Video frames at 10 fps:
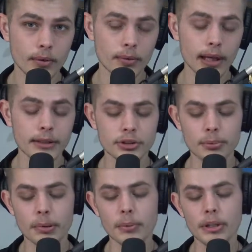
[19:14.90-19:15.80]
Right? So
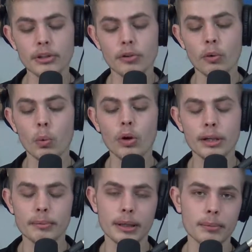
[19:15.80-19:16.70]
but when you're
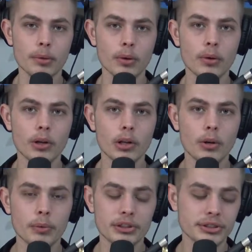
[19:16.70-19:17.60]
rewarding people
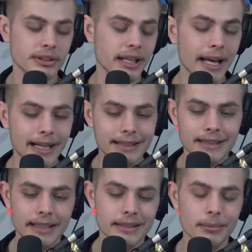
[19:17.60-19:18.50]
with just an
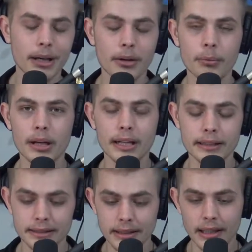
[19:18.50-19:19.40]
excess amount of money,
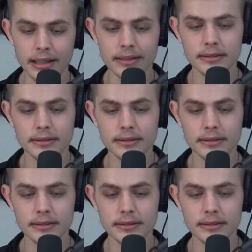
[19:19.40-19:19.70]
it's uh